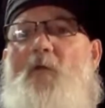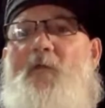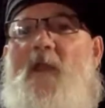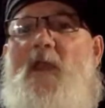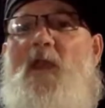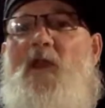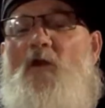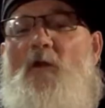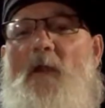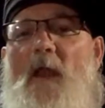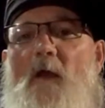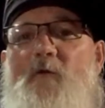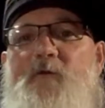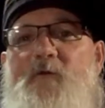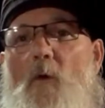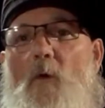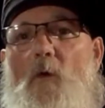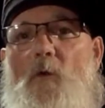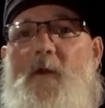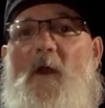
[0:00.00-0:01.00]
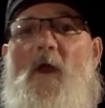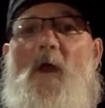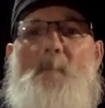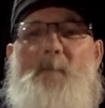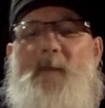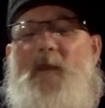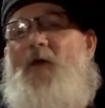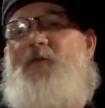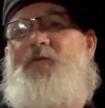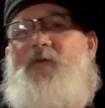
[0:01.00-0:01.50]
thing in your household
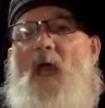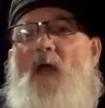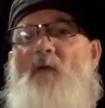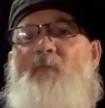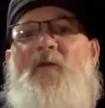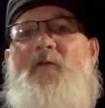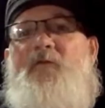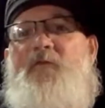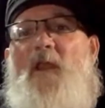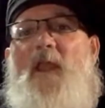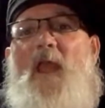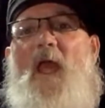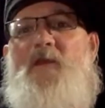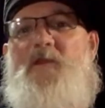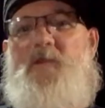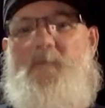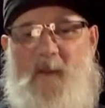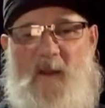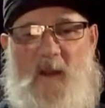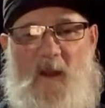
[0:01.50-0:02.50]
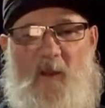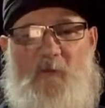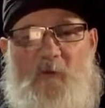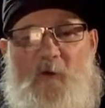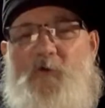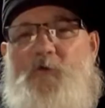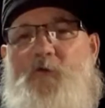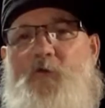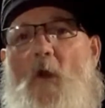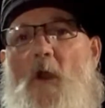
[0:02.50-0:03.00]
because everything had to be
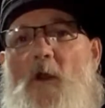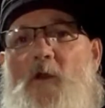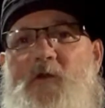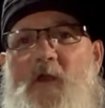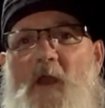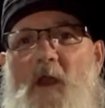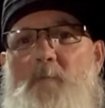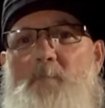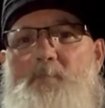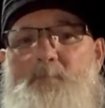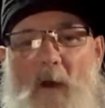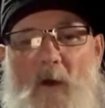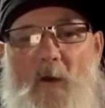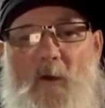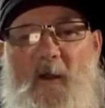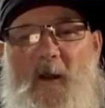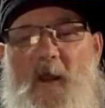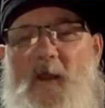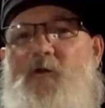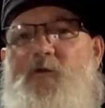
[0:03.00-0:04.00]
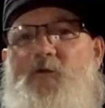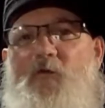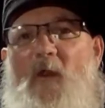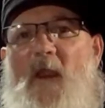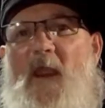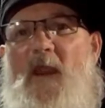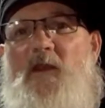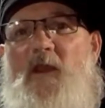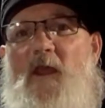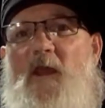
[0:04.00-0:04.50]
either trucked in, boated in,
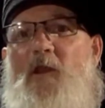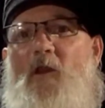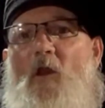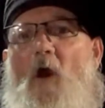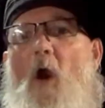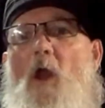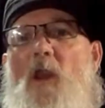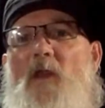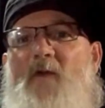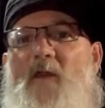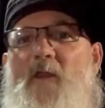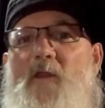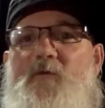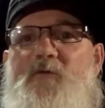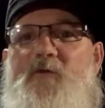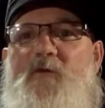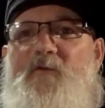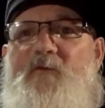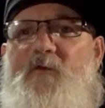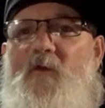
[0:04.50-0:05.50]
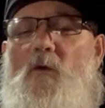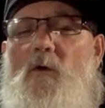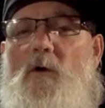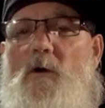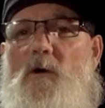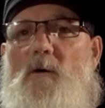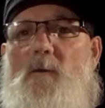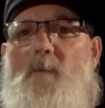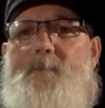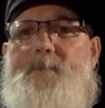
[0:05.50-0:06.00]
trained in, and all of it uses fuel.
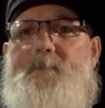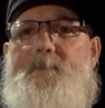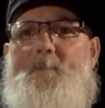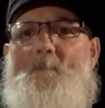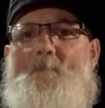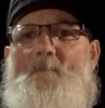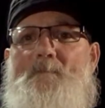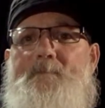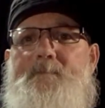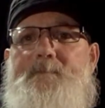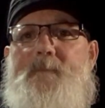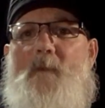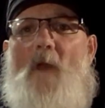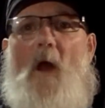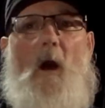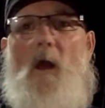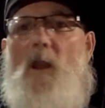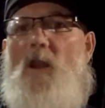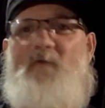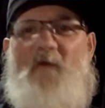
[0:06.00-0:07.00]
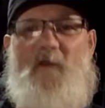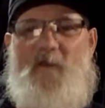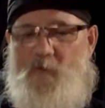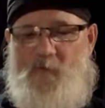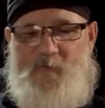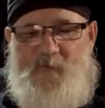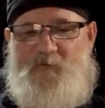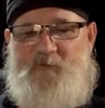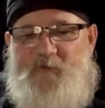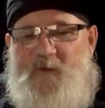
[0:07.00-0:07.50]
All of it
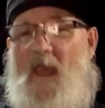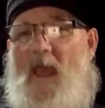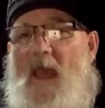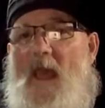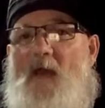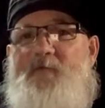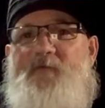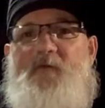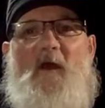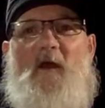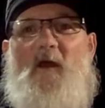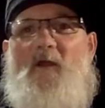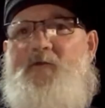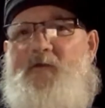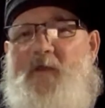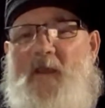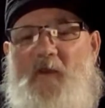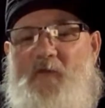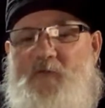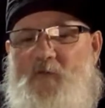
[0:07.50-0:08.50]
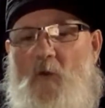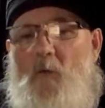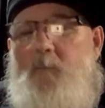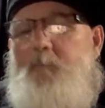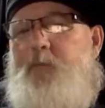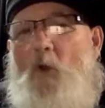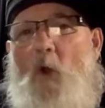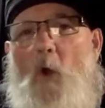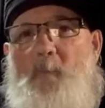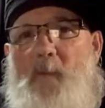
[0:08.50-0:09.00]
uses gas, diesel,
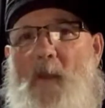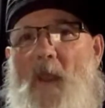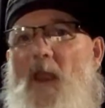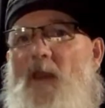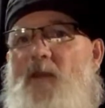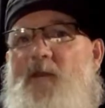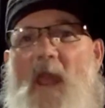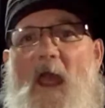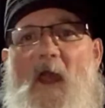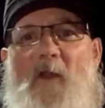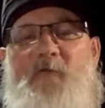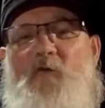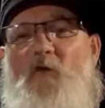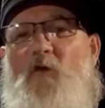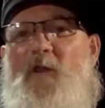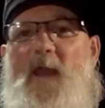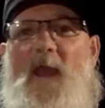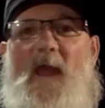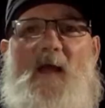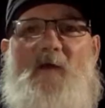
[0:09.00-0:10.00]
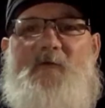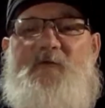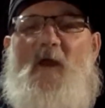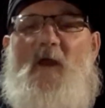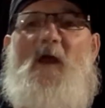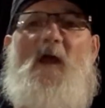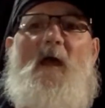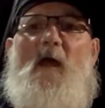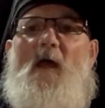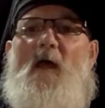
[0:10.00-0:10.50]
propane, natural gas.
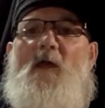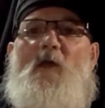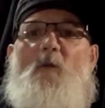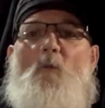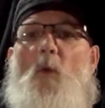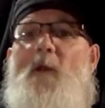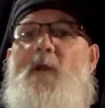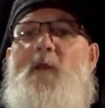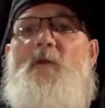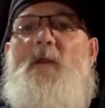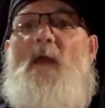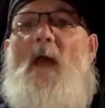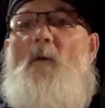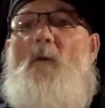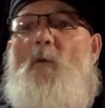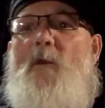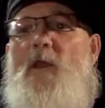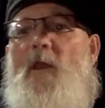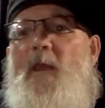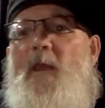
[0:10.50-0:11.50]
What do you